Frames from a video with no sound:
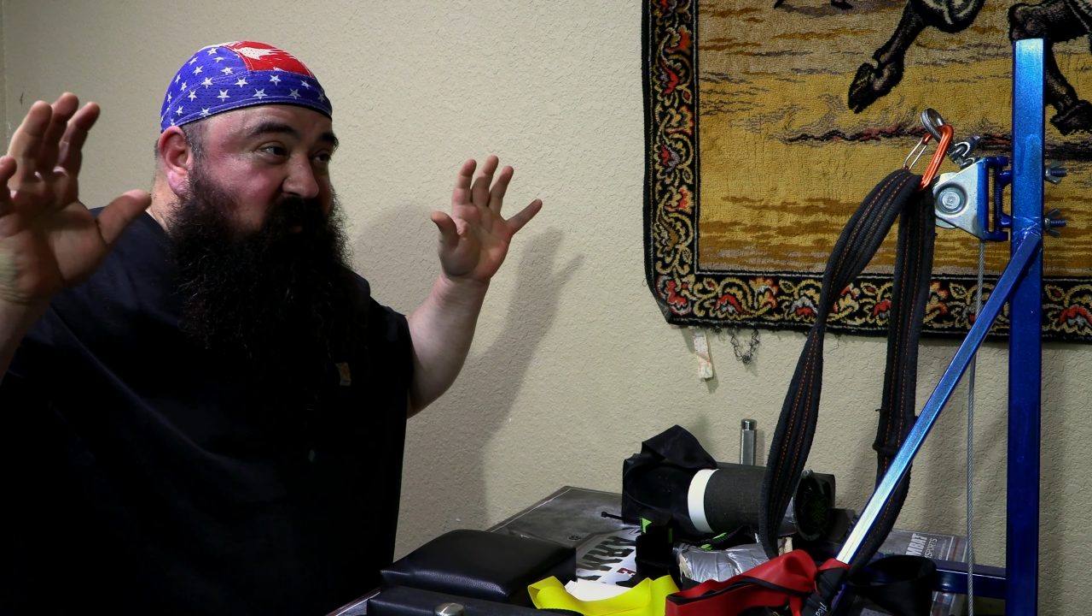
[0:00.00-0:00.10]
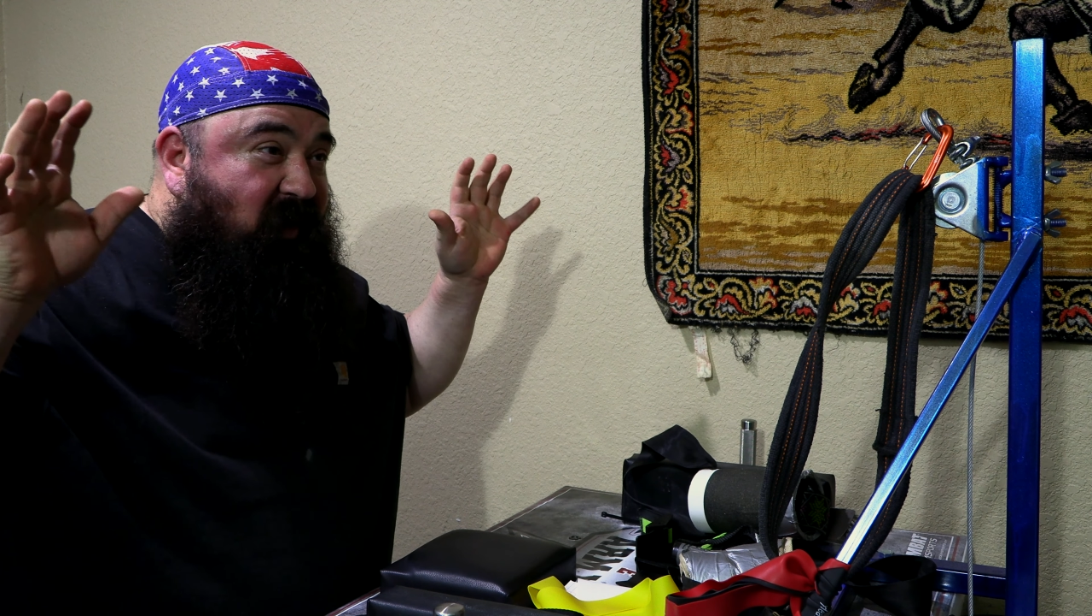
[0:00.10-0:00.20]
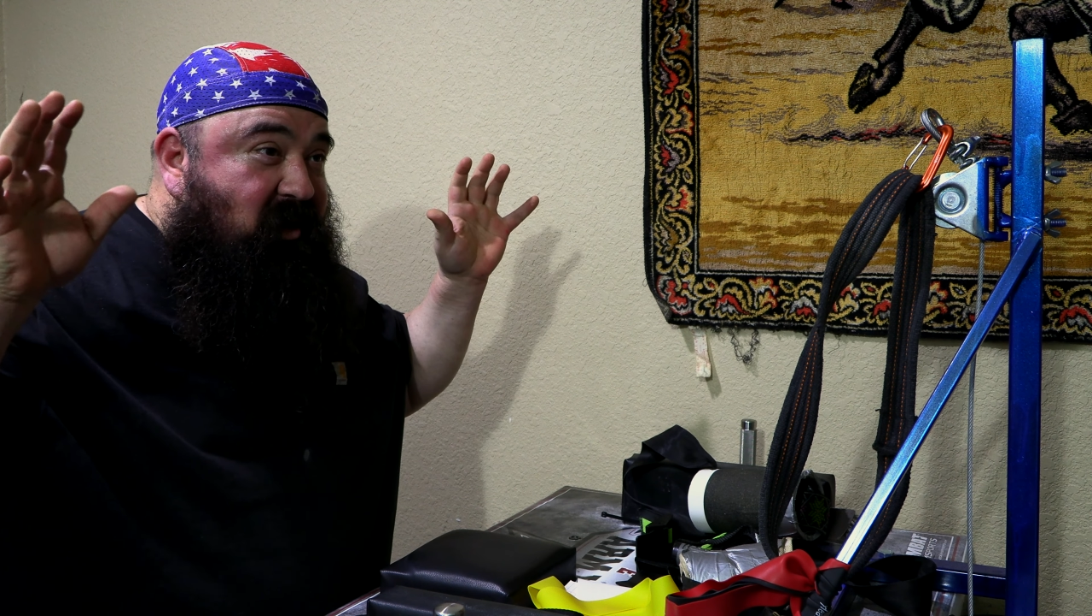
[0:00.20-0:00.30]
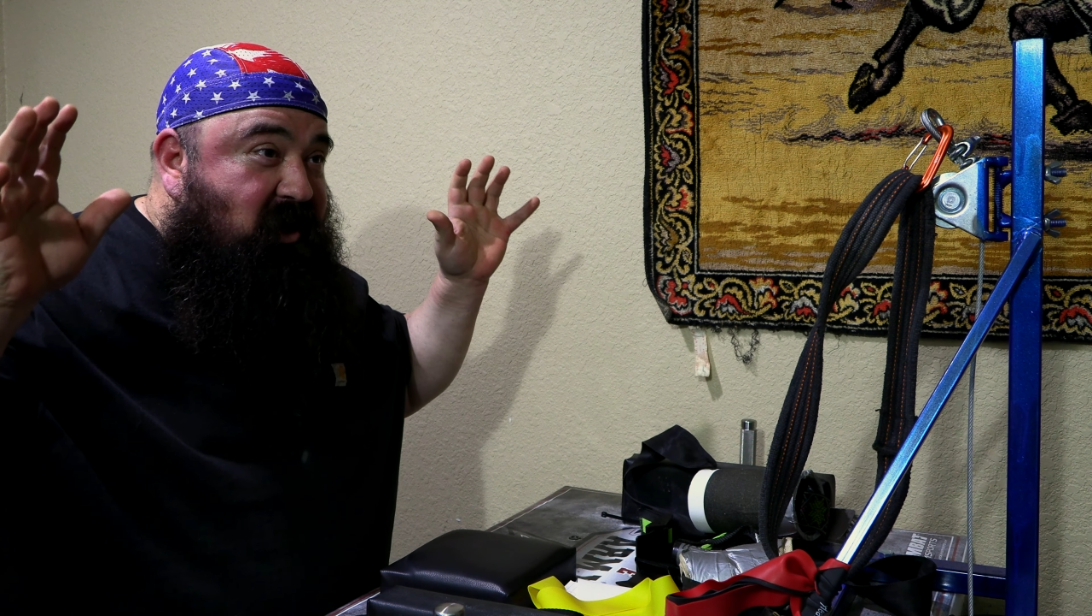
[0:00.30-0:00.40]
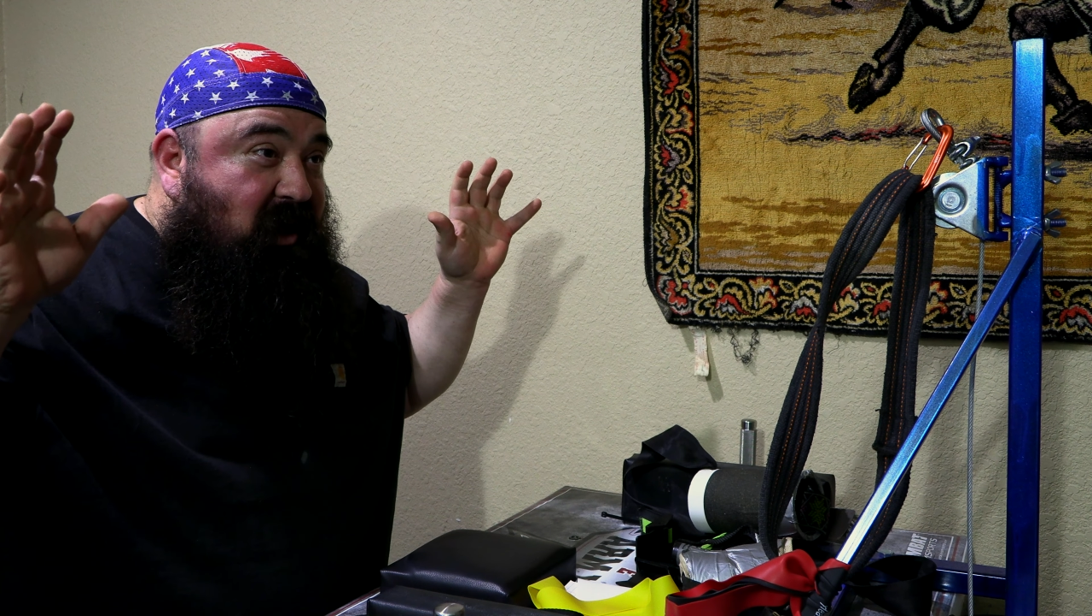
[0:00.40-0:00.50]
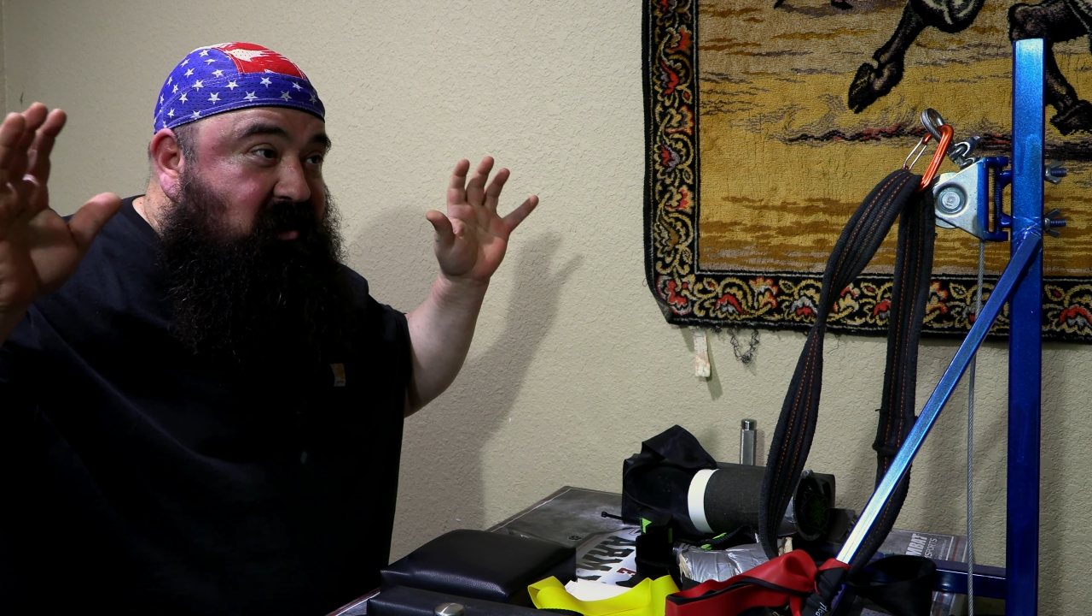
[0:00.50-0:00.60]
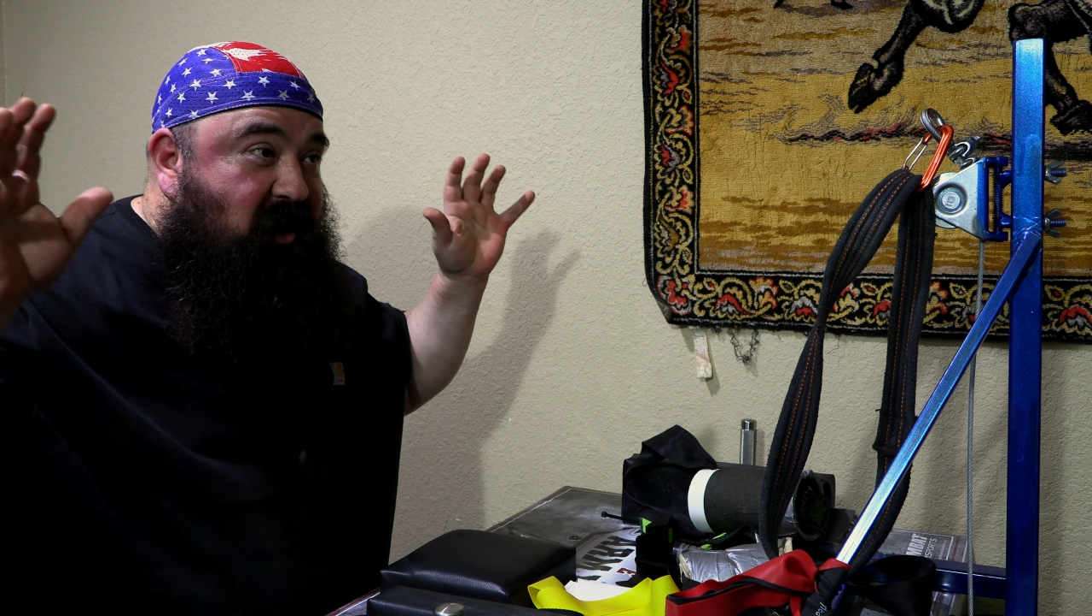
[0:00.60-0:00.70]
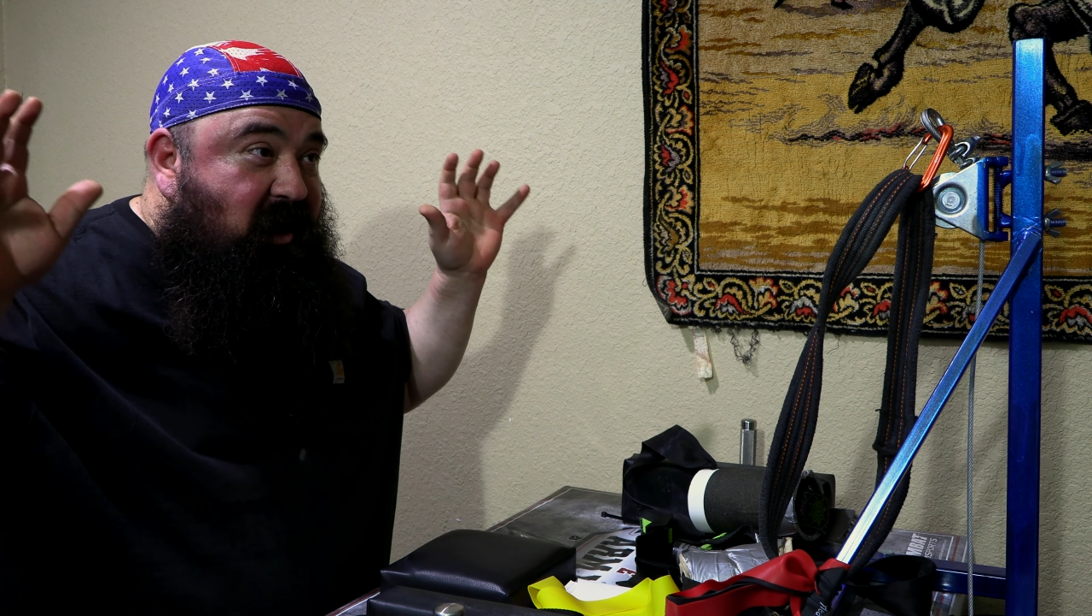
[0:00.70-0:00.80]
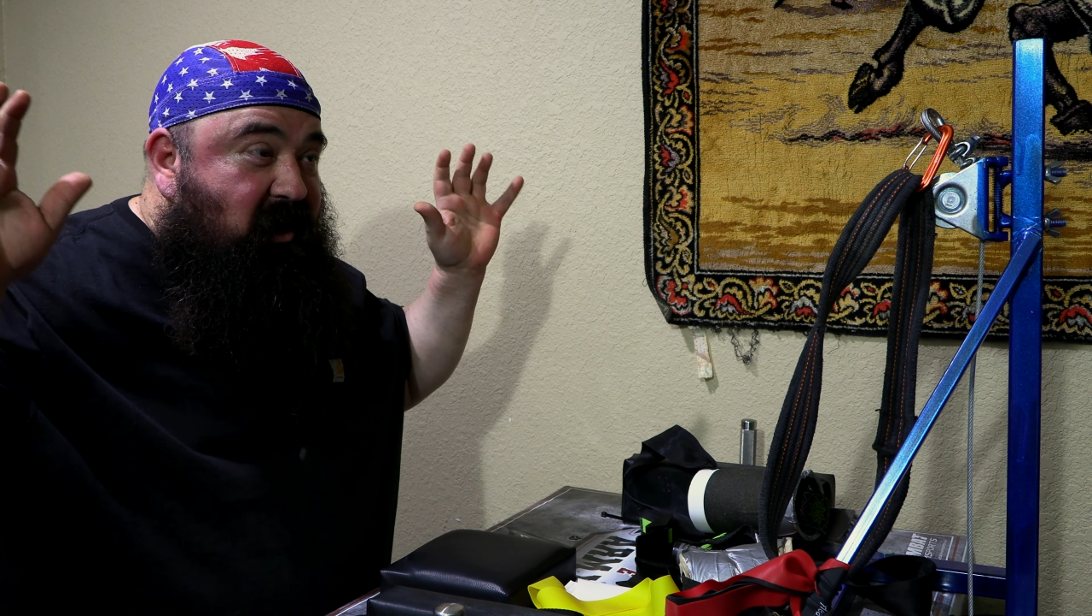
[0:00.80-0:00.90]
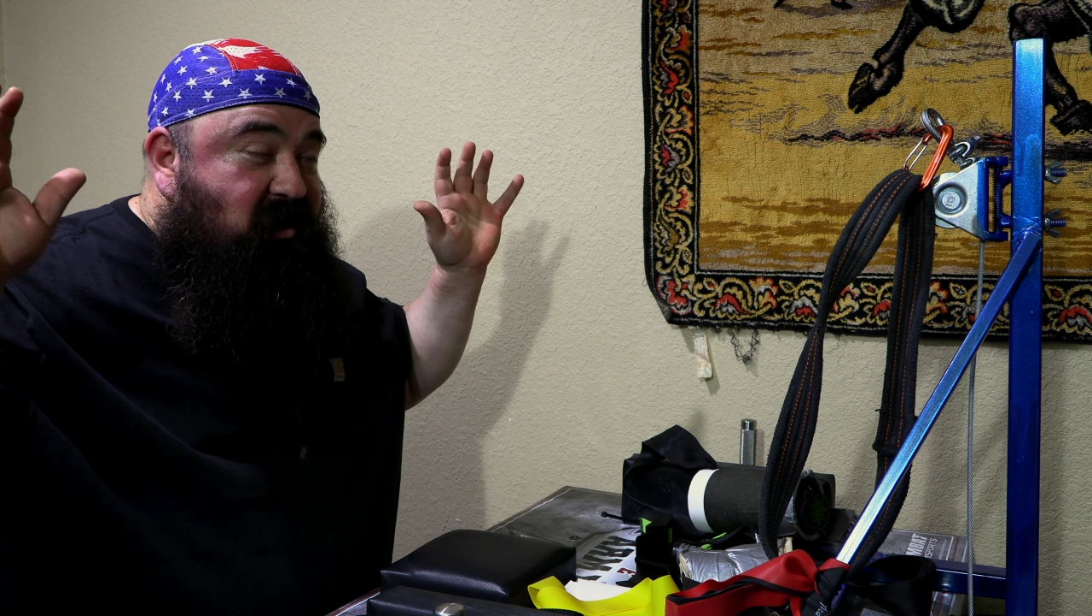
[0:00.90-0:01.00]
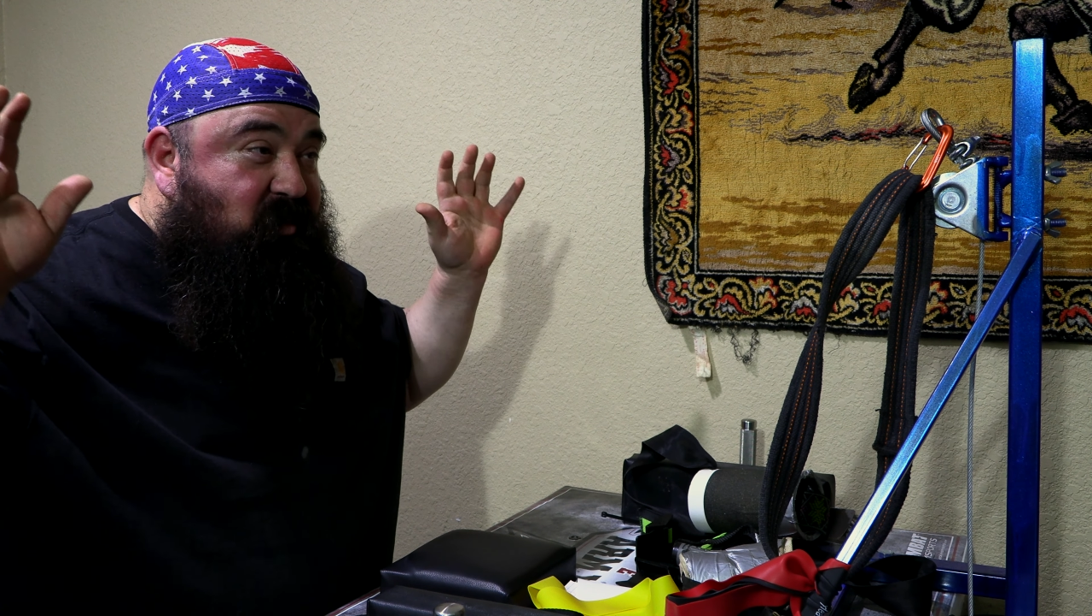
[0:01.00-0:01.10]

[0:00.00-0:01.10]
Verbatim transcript: Fairchild's head and